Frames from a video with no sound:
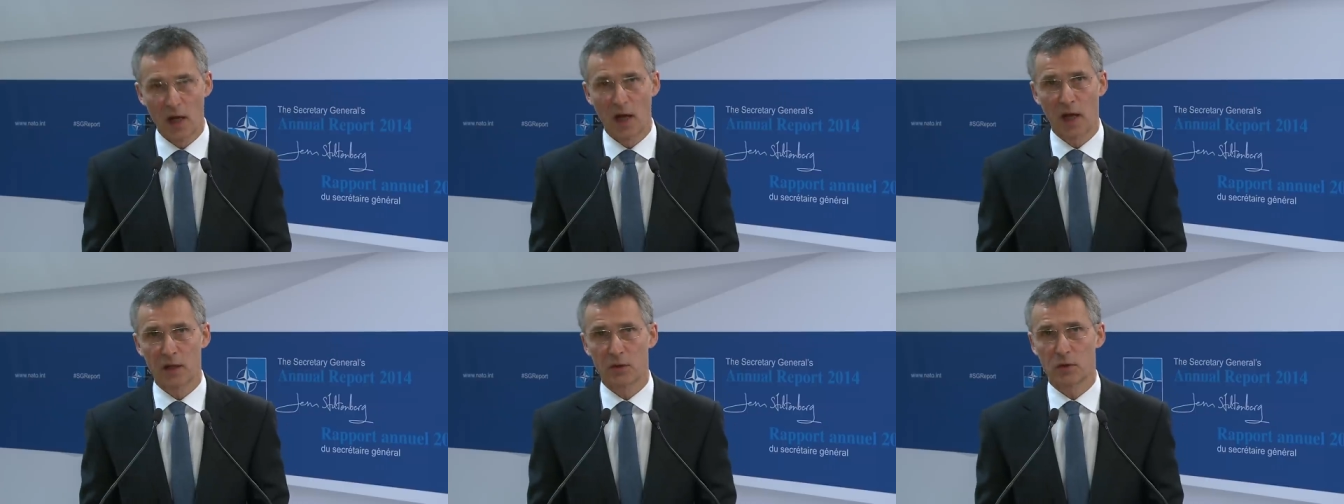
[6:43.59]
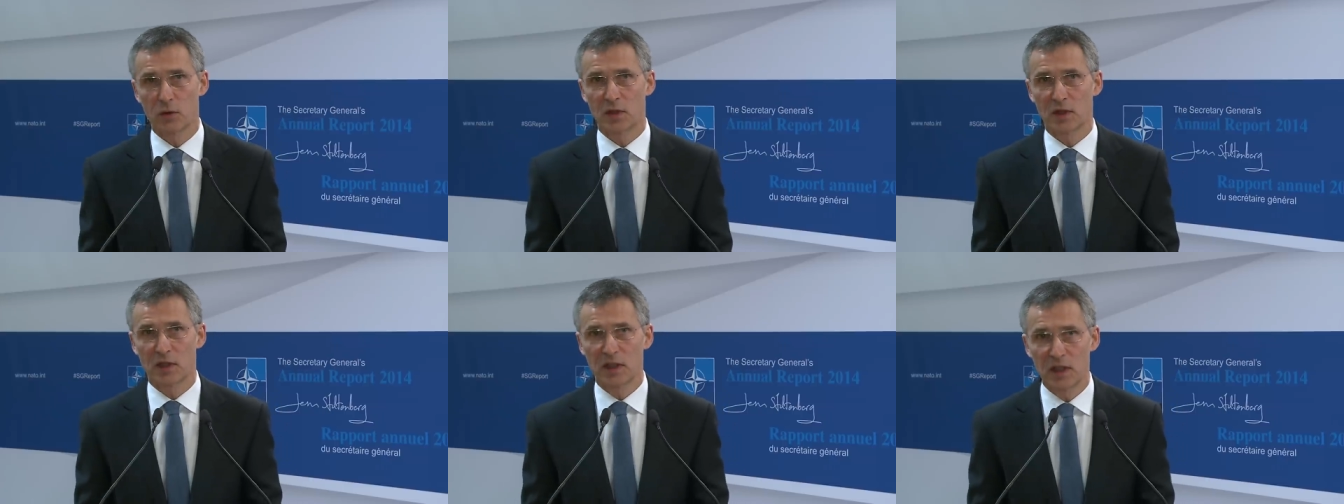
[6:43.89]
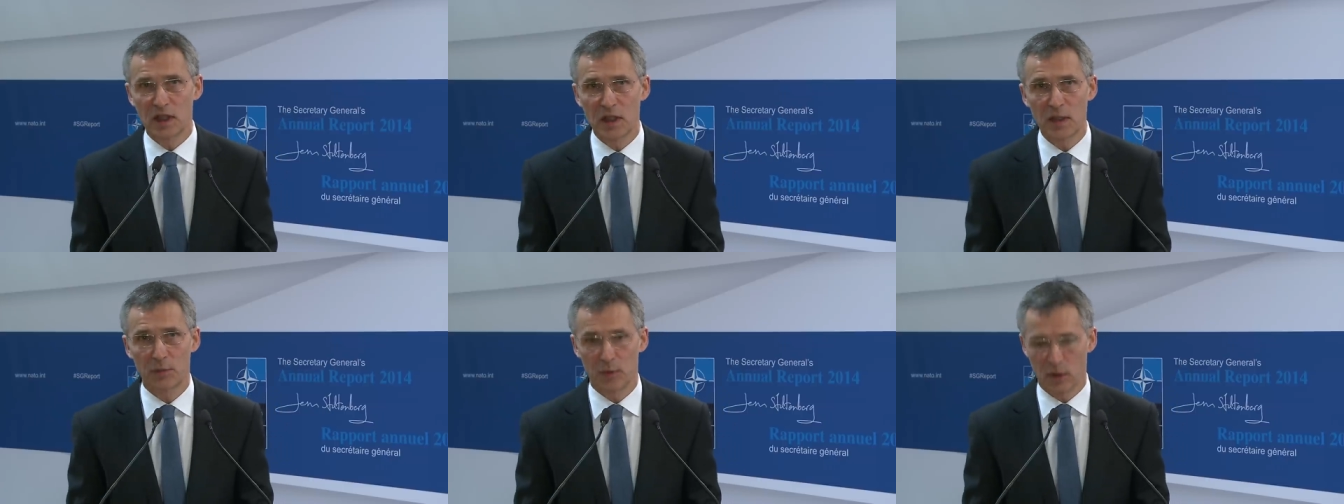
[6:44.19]
and to
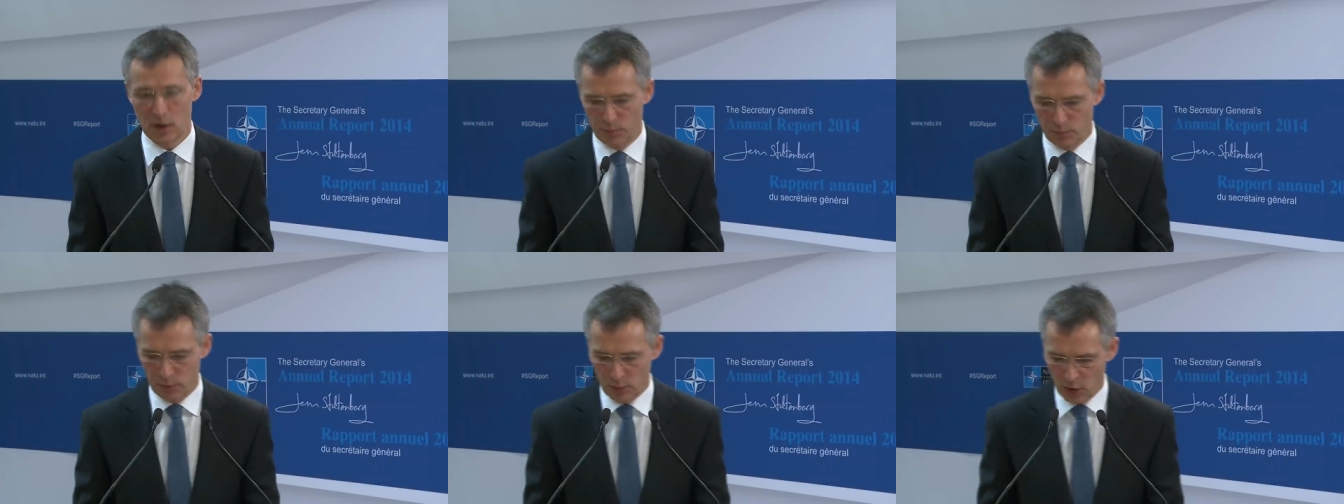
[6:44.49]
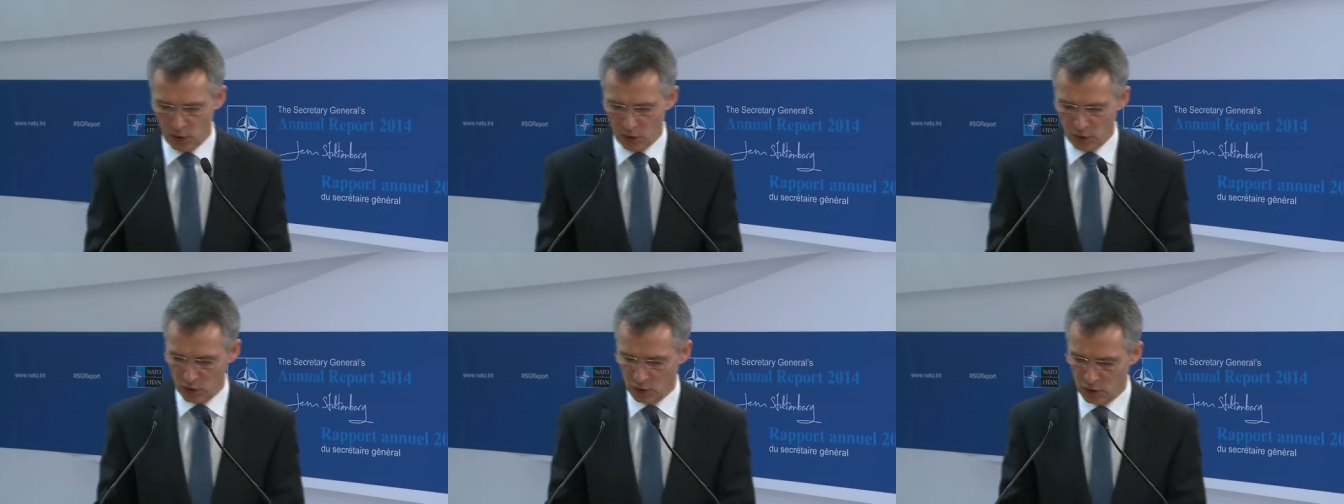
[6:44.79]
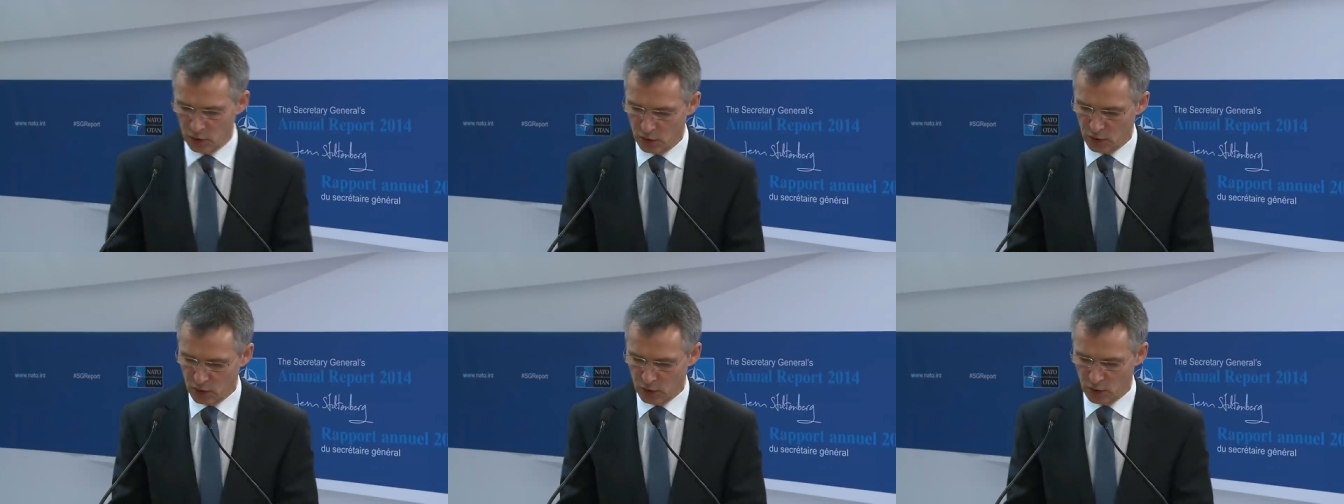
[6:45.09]
keep the
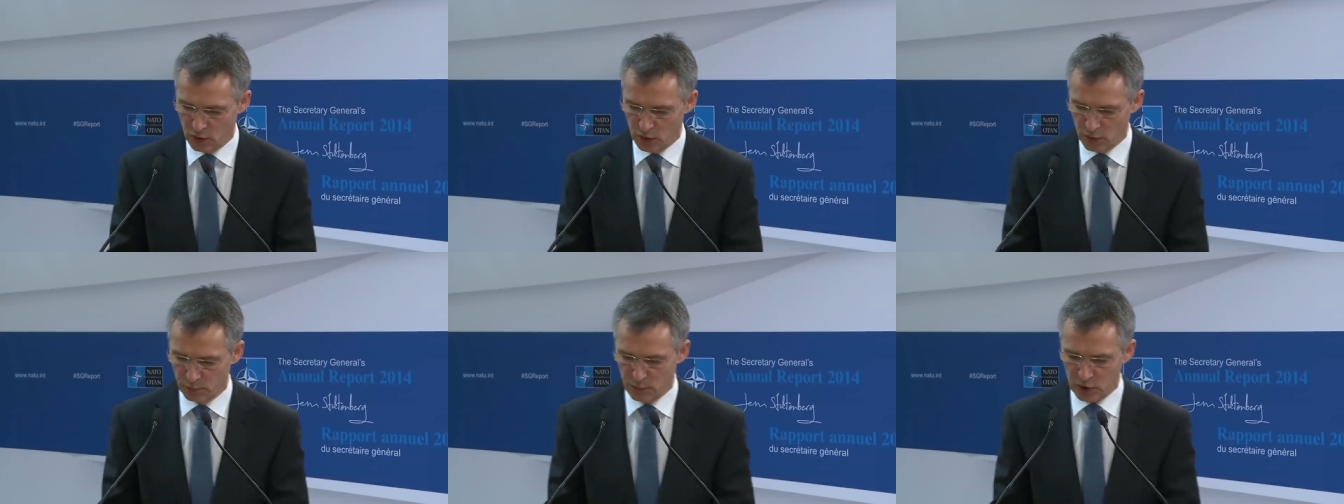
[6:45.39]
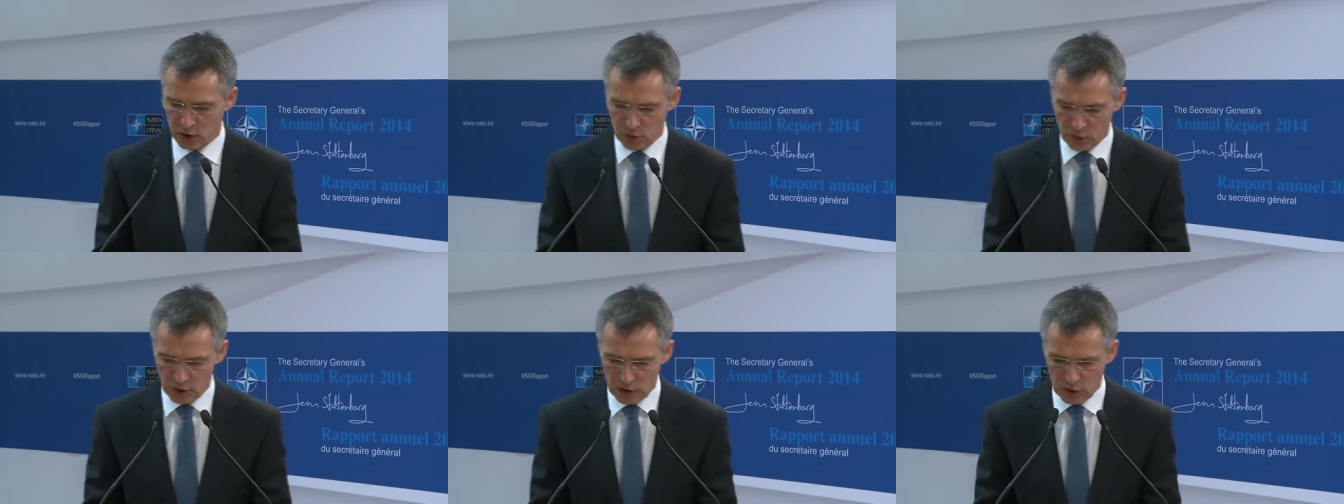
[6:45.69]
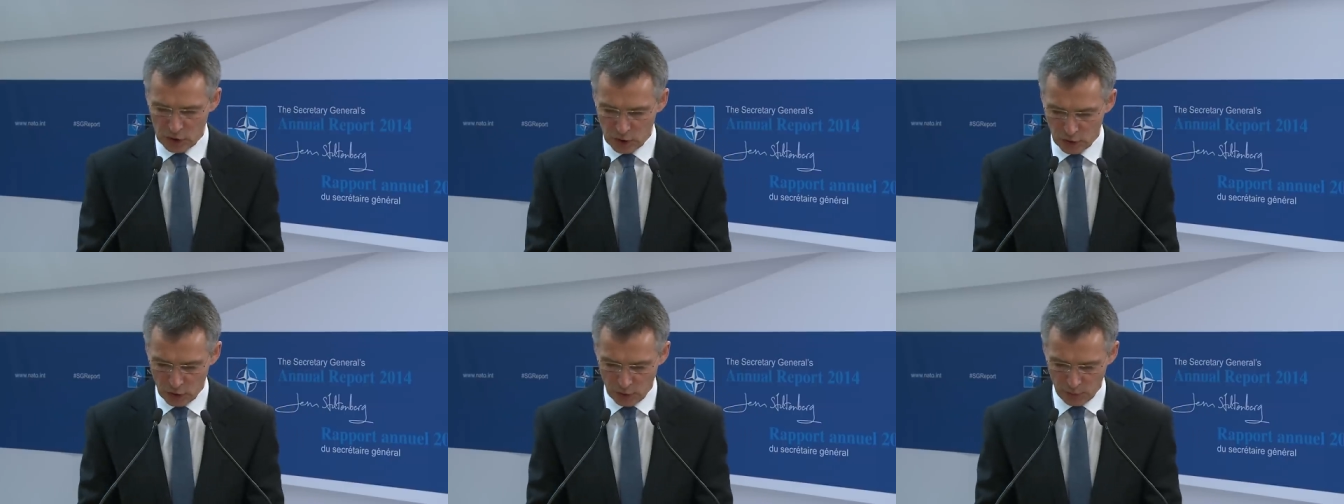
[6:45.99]
bond between
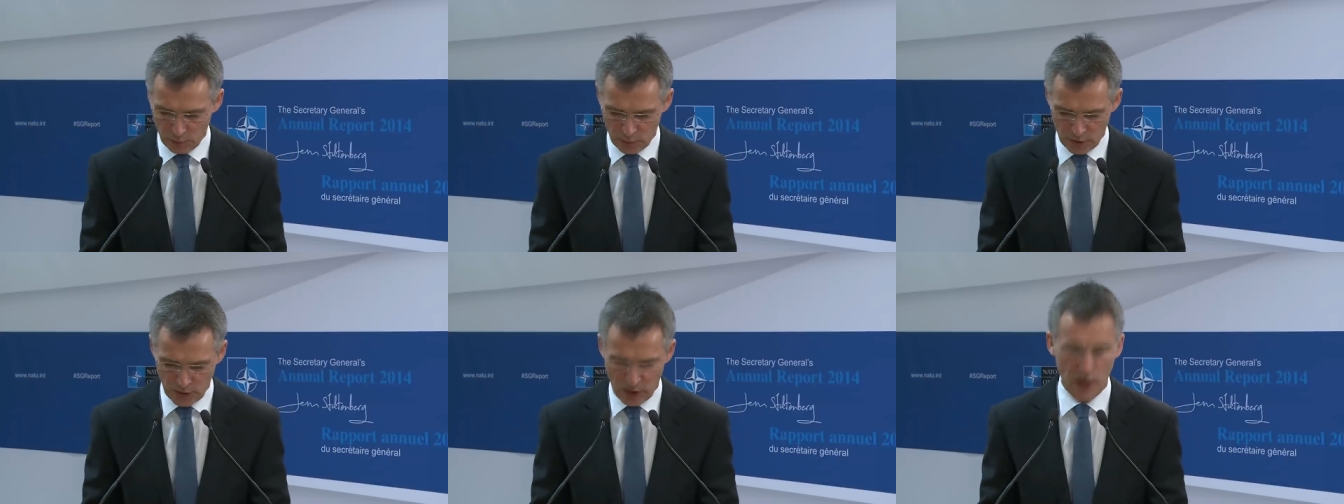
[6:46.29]
Europe